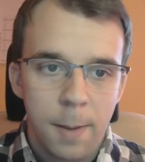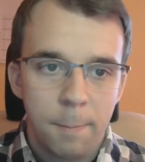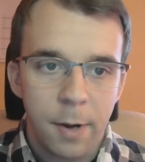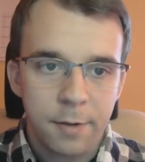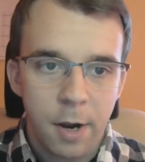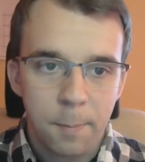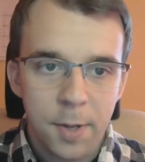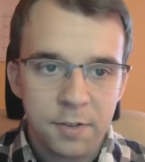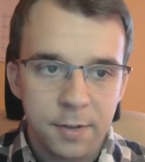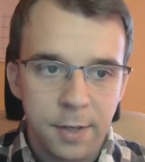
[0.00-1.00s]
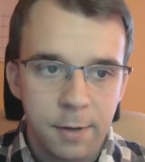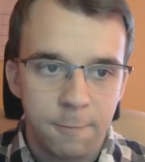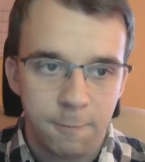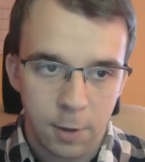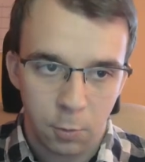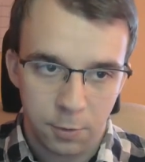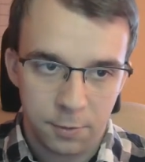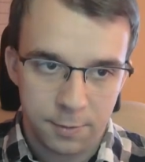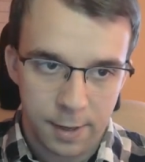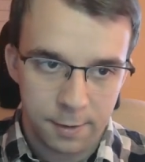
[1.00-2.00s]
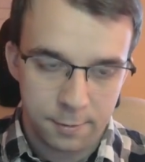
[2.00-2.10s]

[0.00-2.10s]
but are passing in float instead.